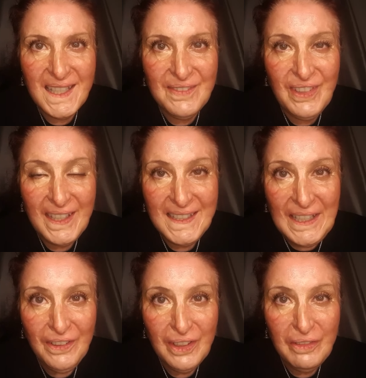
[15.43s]
very
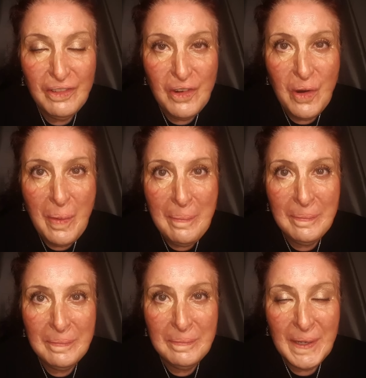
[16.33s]
different from
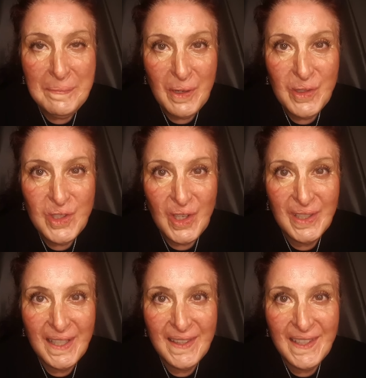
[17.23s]
my burn journey,